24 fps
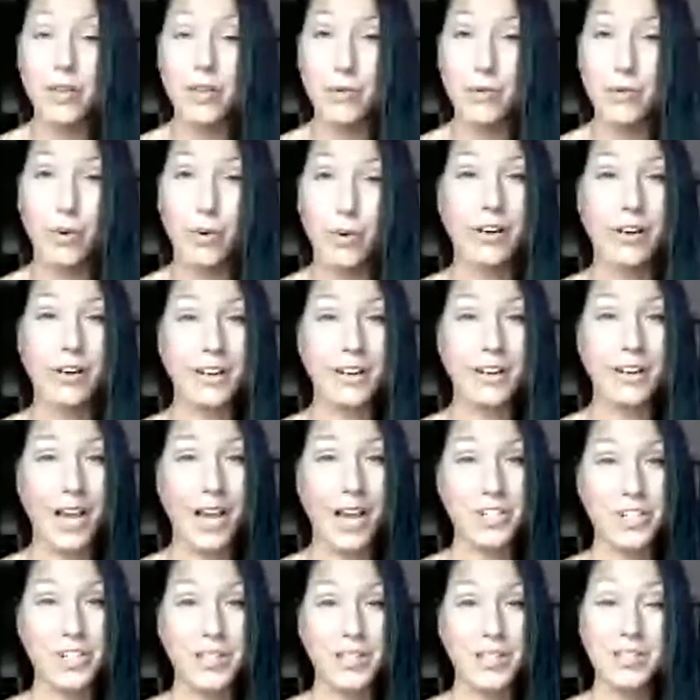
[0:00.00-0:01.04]
The more
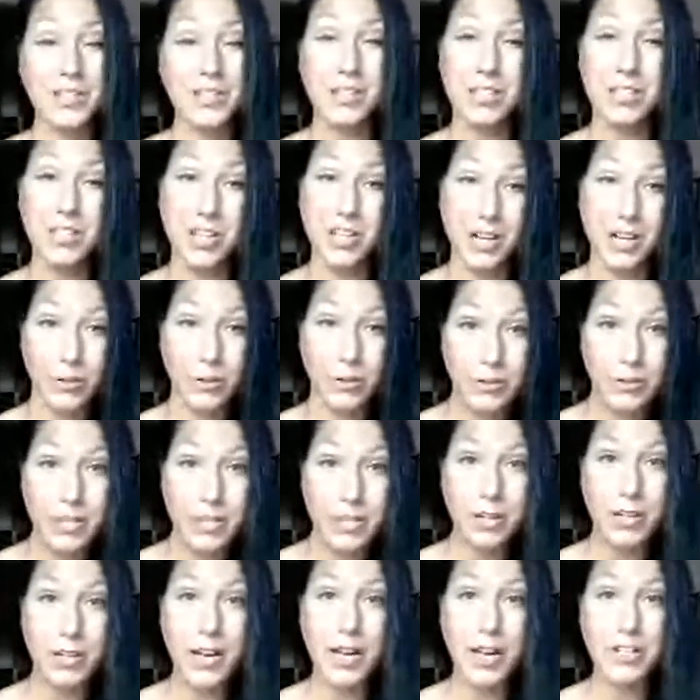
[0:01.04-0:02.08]
connections, than genuine
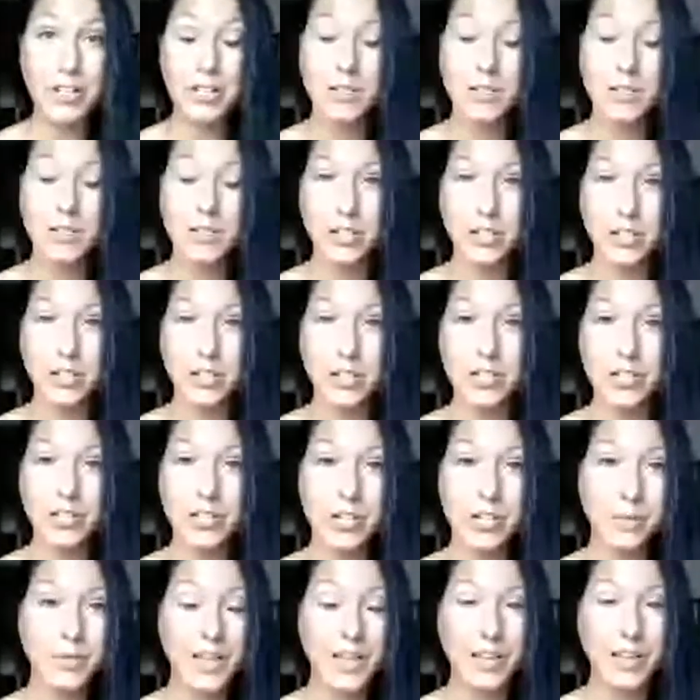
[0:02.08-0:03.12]
connections and
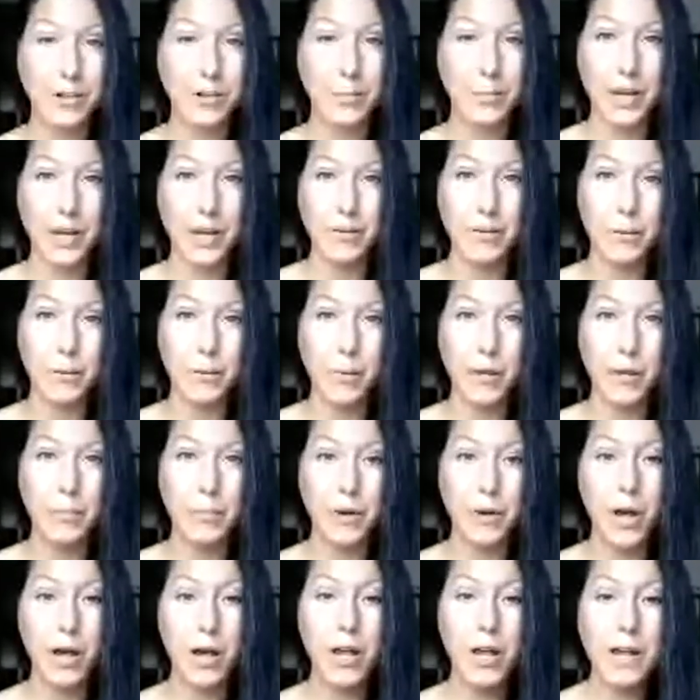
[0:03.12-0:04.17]
relationships that you make with
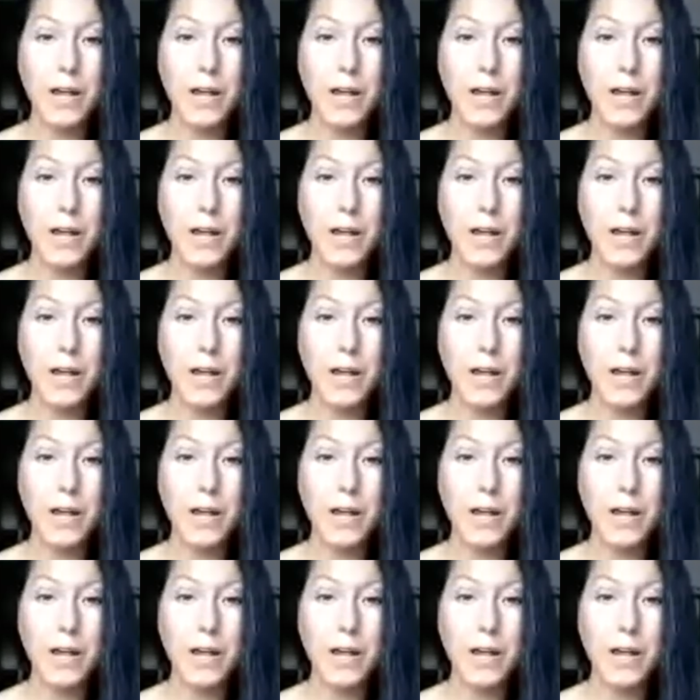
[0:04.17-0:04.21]
people,